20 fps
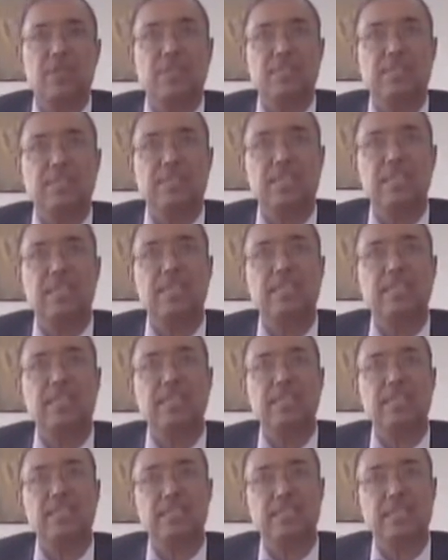that
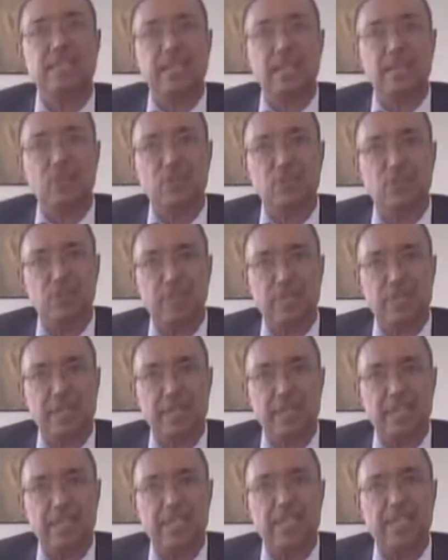this kind of a
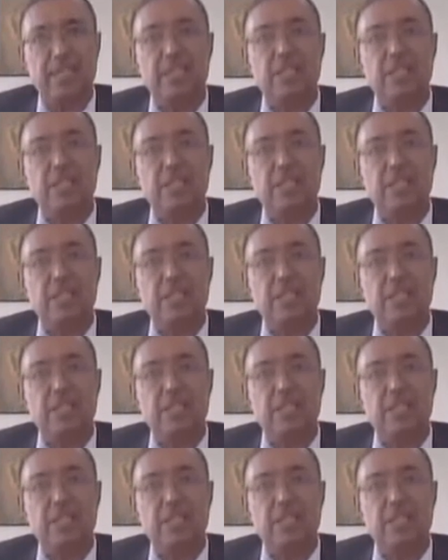trend